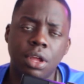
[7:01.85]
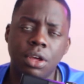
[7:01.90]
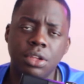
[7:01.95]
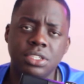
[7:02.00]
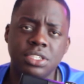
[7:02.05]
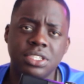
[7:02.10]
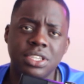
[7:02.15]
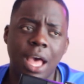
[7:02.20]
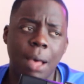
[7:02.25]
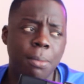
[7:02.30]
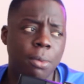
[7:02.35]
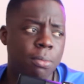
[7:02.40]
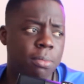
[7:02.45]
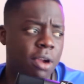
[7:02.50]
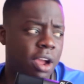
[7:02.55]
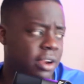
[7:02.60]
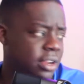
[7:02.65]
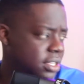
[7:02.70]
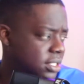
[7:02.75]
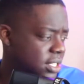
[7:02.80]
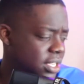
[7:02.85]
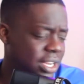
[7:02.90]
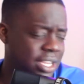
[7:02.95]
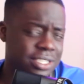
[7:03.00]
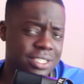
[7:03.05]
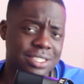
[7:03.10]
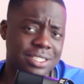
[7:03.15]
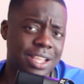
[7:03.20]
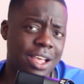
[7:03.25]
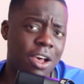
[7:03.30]
just Apple products, and they
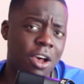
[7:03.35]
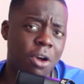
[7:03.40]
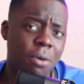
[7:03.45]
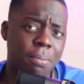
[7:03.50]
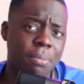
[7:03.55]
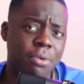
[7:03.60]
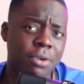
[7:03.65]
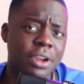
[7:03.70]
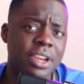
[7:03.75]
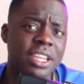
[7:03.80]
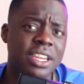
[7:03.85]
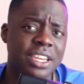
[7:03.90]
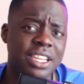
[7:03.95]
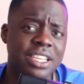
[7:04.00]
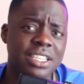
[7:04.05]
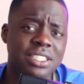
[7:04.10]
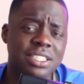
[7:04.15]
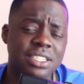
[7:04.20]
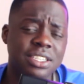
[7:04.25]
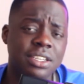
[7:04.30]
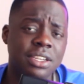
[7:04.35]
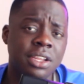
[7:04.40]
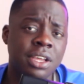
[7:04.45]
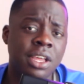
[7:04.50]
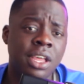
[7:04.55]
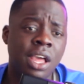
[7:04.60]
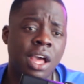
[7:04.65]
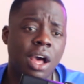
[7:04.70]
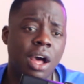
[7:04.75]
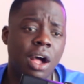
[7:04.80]
sound pretty decent.
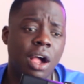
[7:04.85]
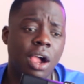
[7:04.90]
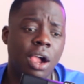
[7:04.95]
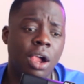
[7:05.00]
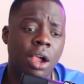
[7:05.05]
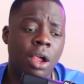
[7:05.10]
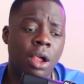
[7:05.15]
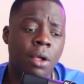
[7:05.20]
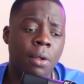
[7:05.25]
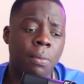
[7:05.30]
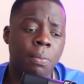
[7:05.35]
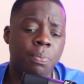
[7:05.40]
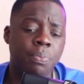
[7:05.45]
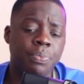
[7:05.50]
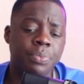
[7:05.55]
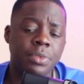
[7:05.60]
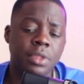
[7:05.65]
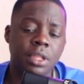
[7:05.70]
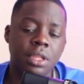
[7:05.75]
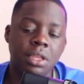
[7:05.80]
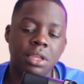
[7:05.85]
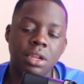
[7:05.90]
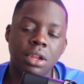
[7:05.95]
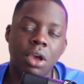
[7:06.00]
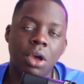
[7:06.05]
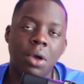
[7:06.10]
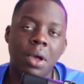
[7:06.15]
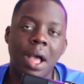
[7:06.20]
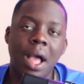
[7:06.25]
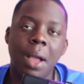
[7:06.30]

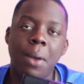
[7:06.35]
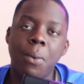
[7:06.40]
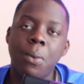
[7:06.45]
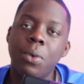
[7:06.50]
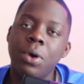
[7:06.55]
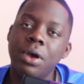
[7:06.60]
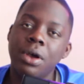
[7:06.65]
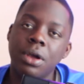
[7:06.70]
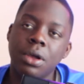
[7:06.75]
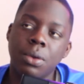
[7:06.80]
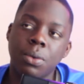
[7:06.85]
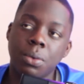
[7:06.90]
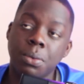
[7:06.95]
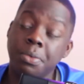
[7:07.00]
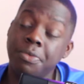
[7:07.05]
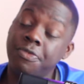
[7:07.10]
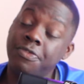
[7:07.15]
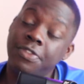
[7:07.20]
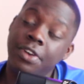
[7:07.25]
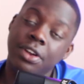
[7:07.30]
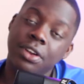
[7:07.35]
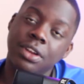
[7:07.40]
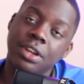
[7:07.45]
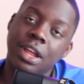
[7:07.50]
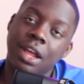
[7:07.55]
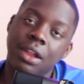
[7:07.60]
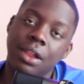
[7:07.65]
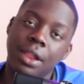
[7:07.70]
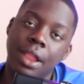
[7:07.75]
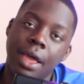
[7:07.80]
I would further
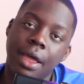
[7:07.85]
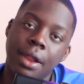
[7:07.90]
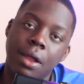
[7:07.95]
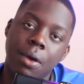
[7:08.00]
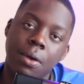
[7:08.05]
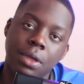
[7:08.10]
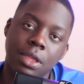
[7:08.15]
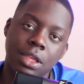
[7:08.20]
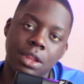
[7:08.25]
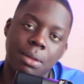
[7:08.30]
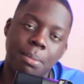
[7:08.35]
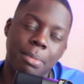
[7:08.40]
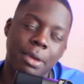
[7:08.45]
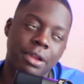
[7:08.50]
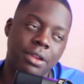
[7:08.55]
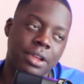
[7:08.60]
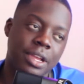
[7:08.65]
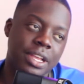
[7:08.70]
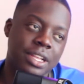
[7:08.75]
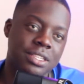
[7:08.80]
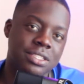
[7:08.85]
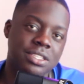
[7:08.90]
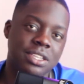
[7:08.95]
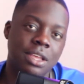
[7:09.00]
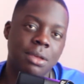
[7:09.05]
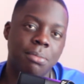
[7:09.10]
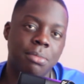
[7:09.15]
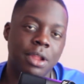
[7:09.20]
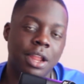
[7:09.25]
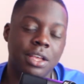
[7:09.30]
down the line I'll get a better
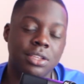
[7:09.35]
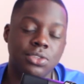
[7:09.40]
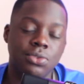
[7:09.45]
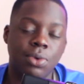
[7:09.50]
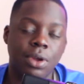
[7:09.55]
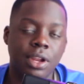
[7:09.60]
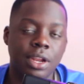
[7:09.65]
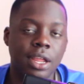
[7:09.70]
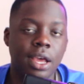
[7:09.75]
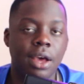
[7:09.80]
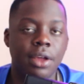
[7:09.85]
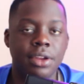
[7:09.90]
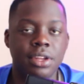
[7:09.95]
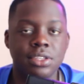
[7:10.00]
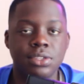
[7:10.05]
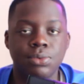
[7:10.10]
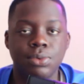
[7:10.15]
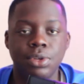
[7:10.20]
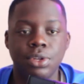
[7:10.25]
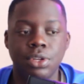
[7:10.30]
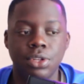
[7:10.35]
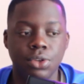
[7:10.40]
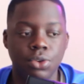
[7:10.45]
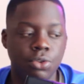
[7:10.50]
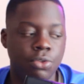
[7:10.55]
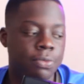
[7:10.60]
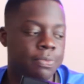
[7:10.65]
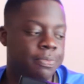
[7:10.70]
headset, but as of right now this would do.